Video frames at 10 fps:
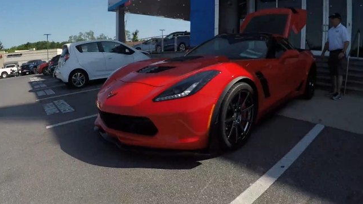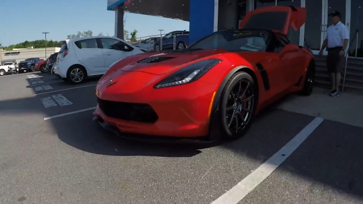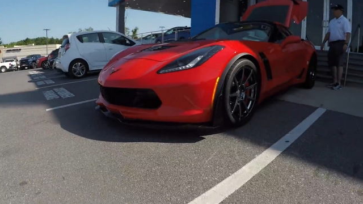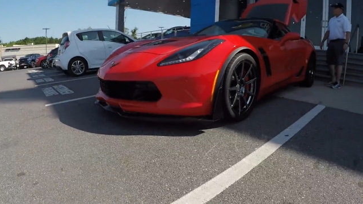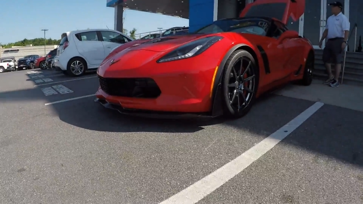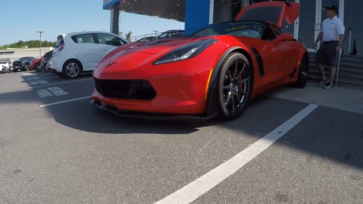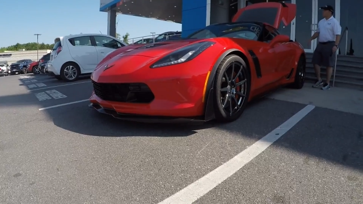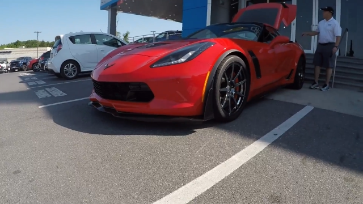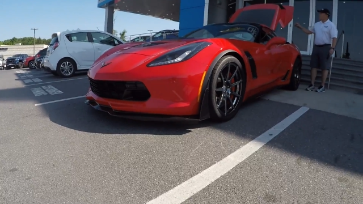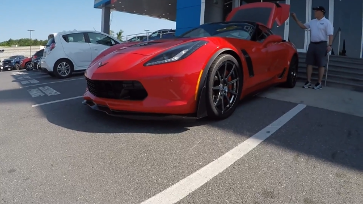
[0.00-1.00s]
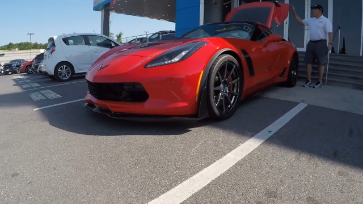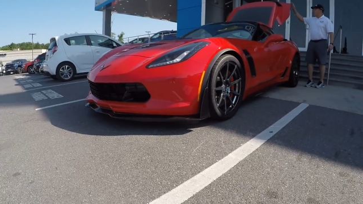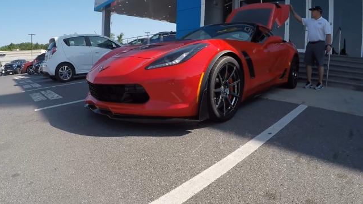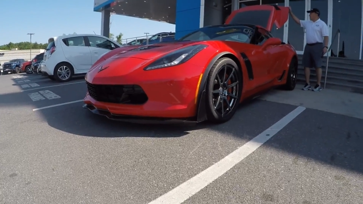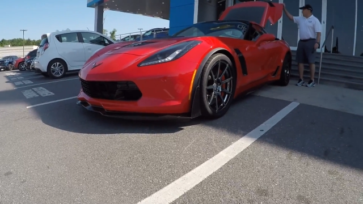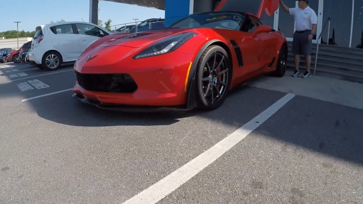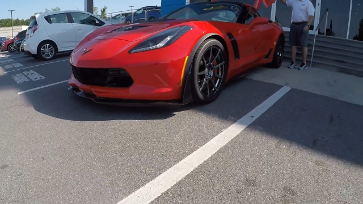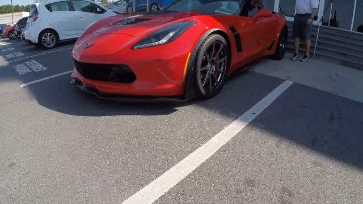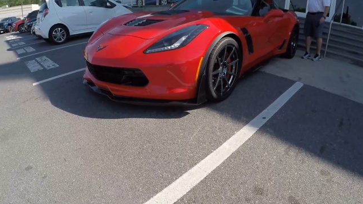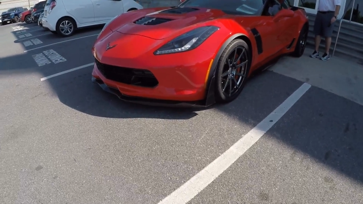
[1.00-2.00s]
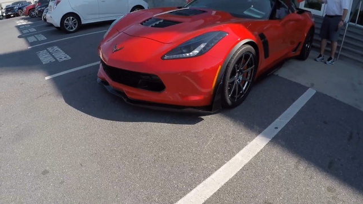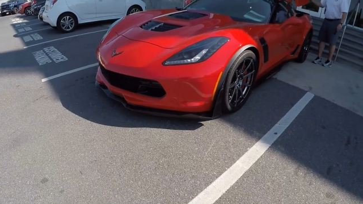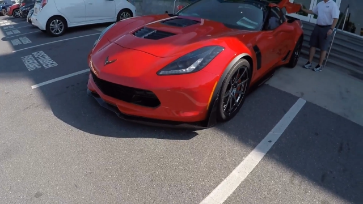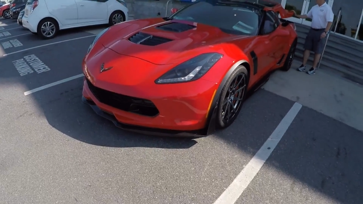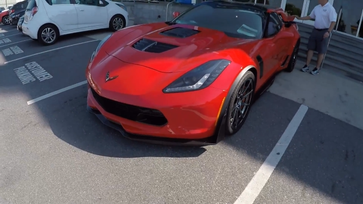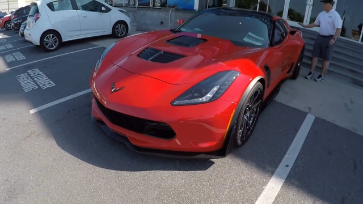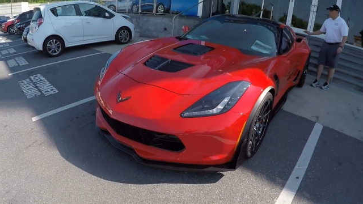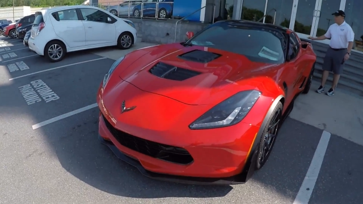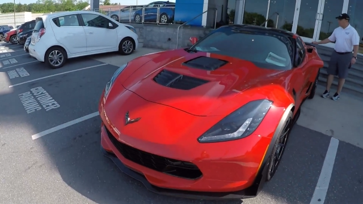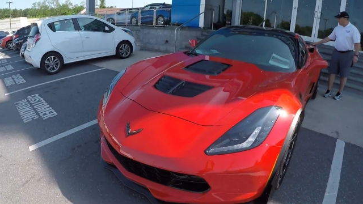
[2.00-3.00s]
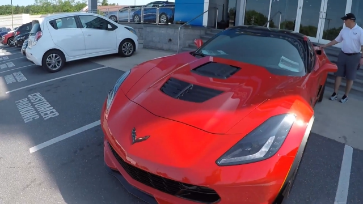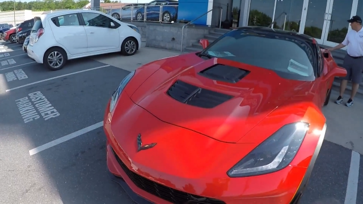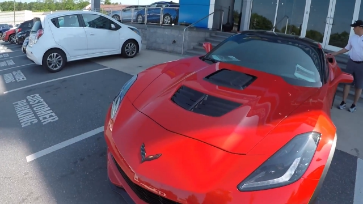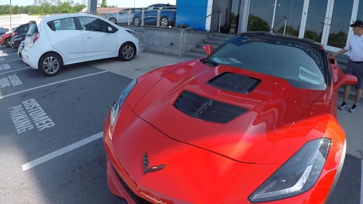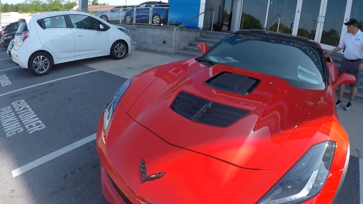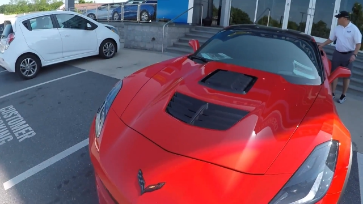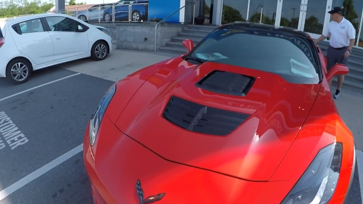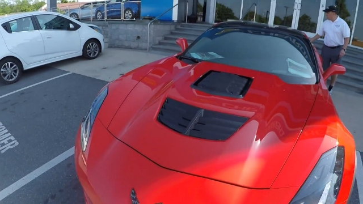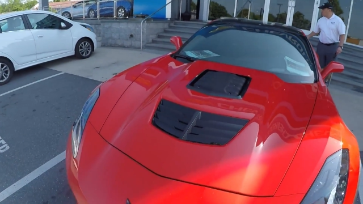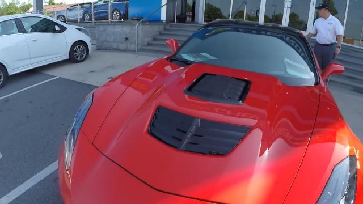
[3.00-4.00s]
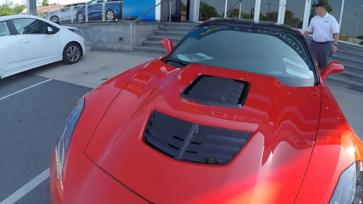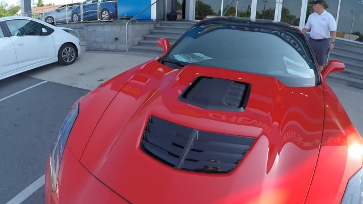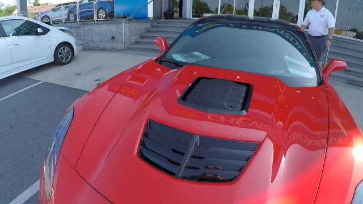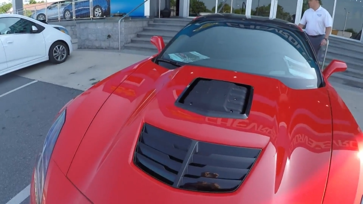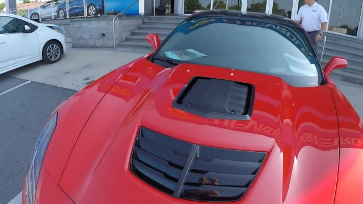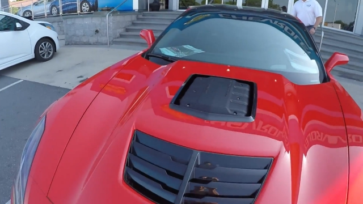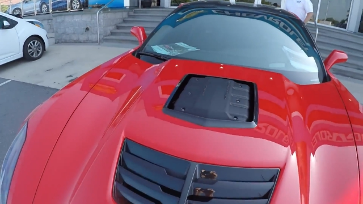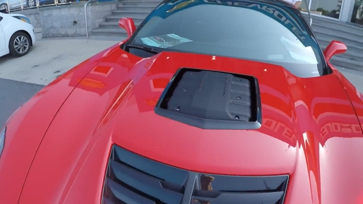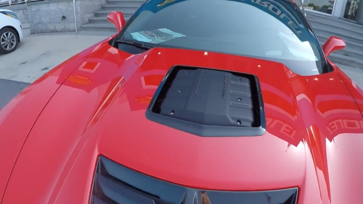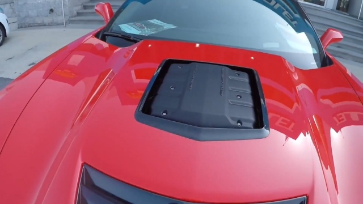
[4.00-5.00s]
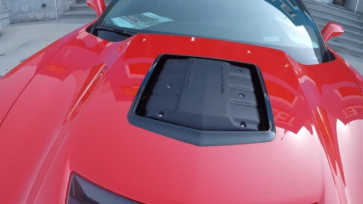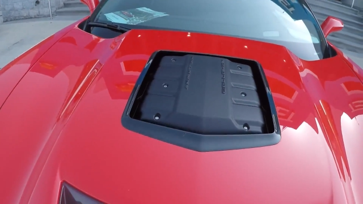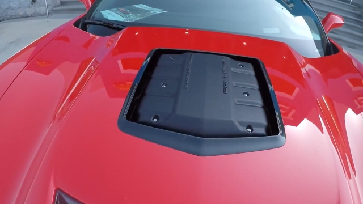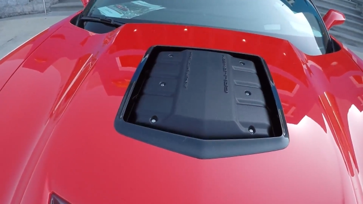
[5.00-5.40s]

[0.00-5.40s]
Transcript: No face is visible, so there are no lips to read.